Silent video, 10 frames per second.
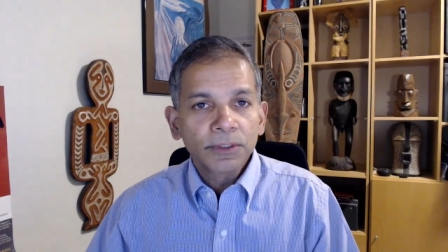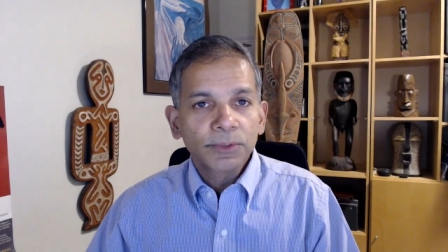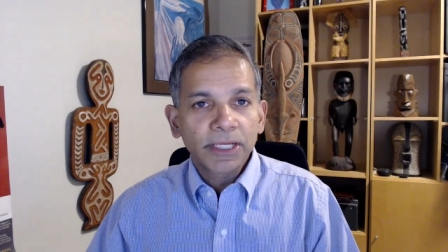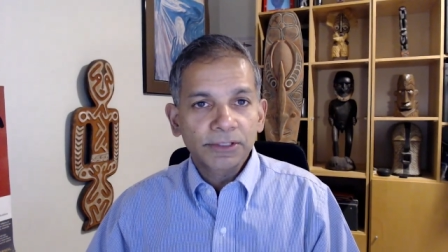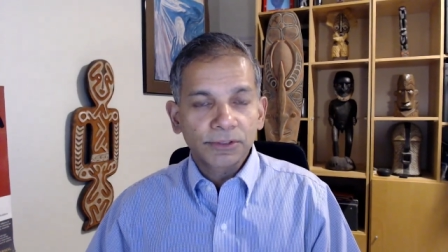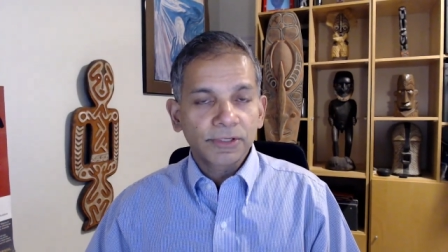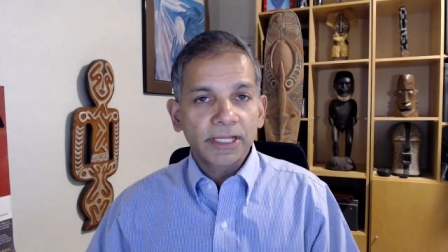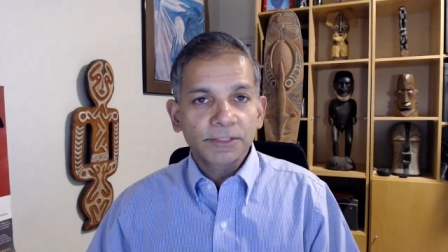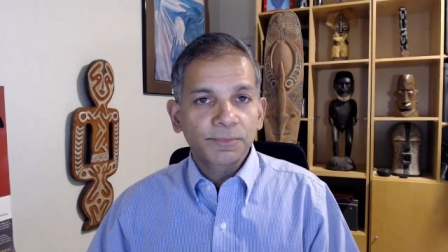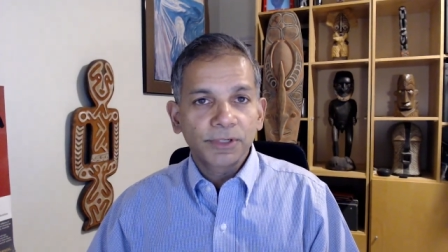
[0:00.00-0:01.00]
which has to
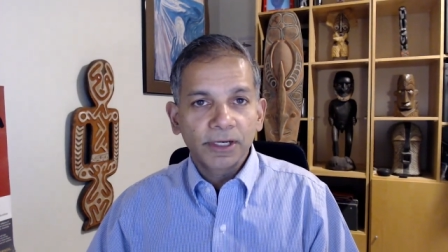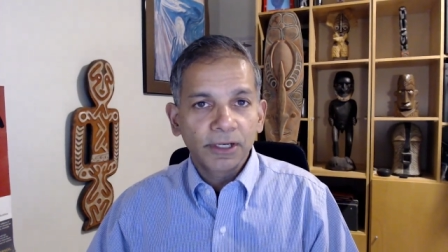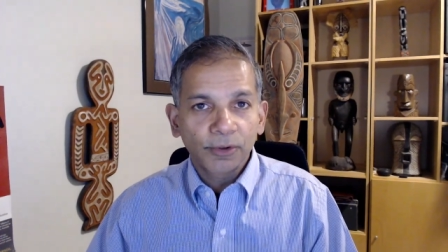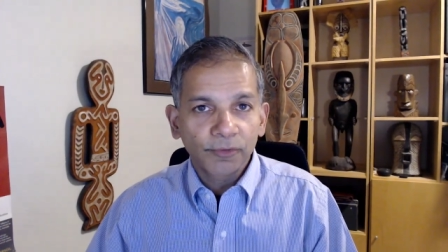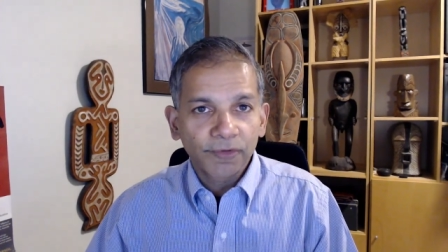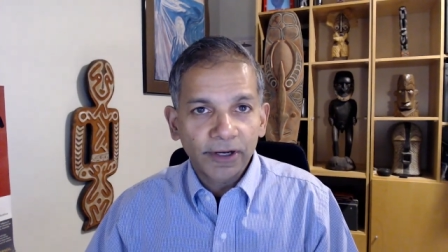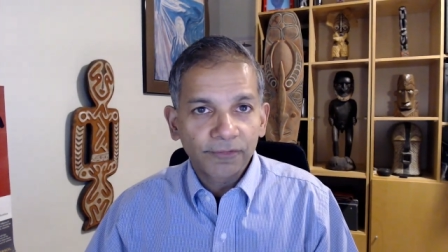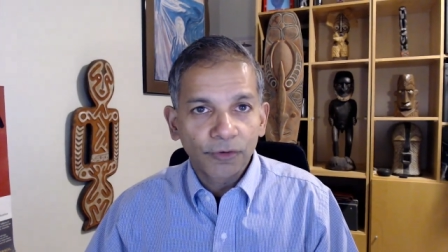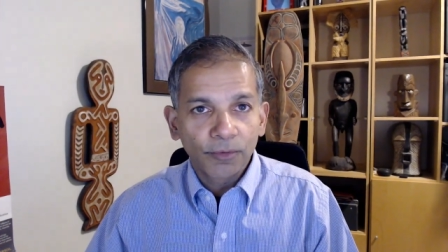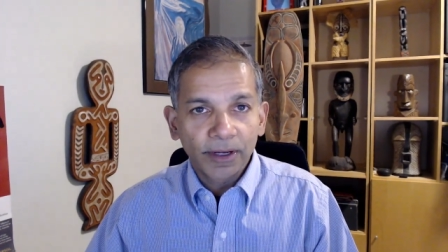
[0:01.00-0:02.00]
transport in liquefied
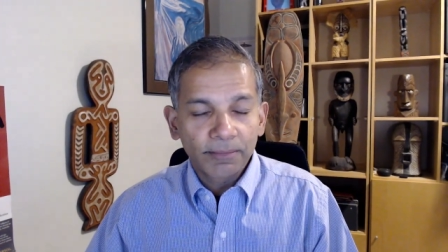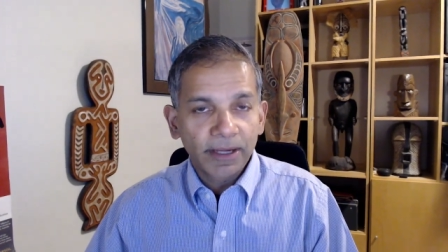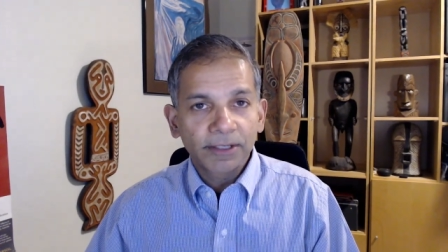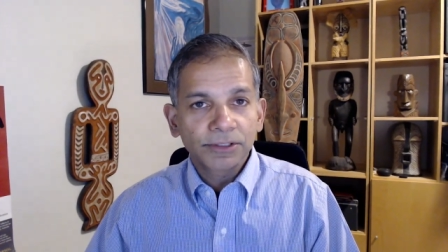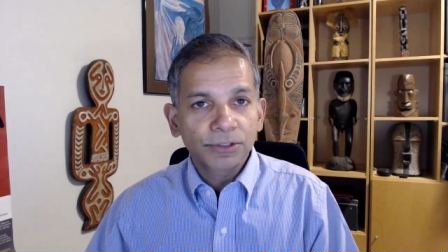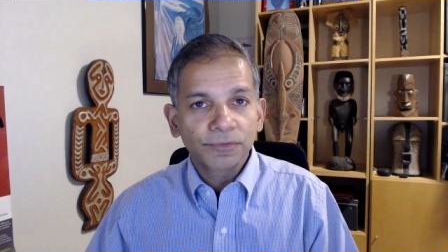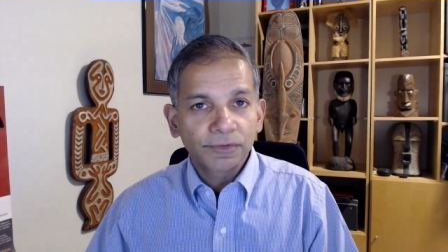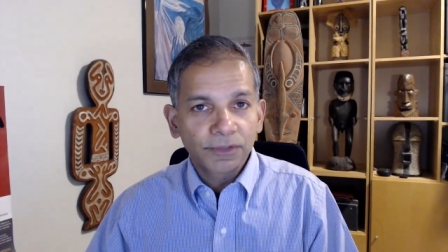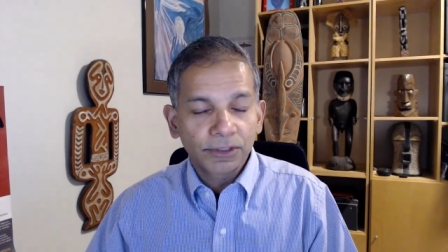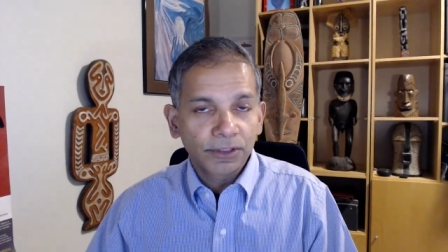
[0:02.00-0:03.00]
form at a minus
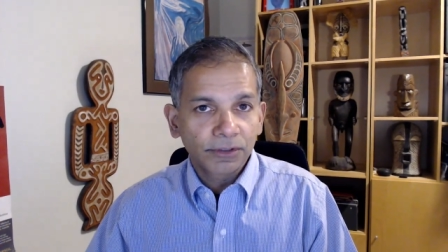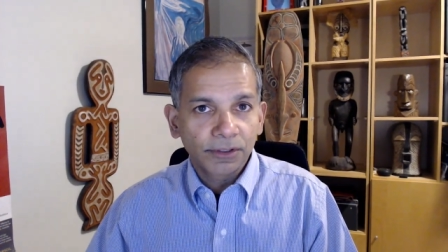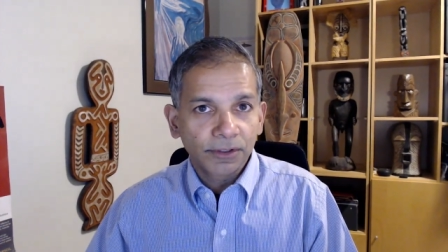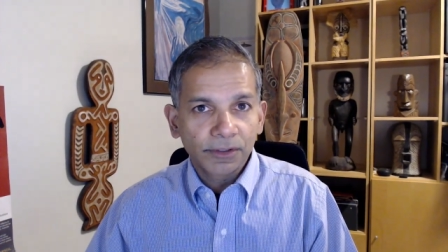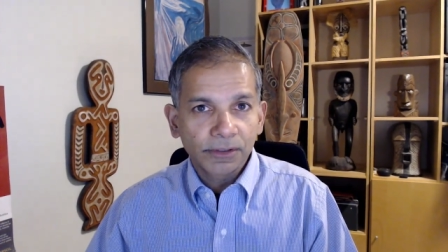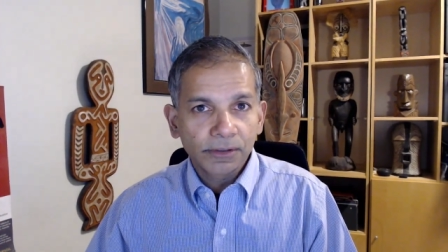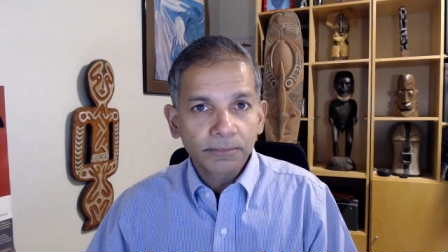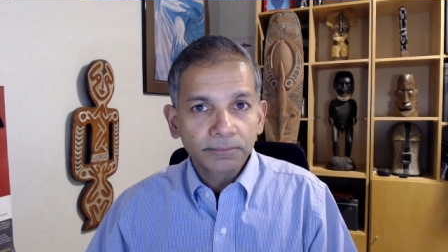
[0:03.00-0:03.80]
253 degrees.